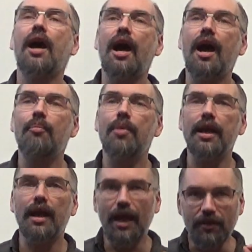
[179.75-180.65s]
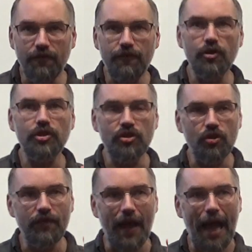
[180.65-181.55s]
But the first
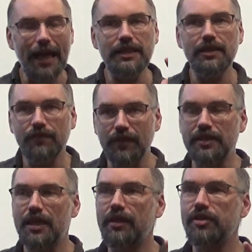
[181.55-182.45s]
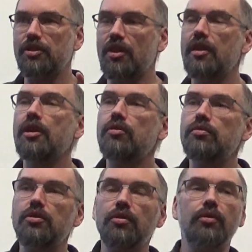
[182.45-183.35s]
sort of active, intelligent thing you
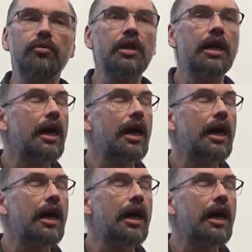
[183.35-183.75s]
do,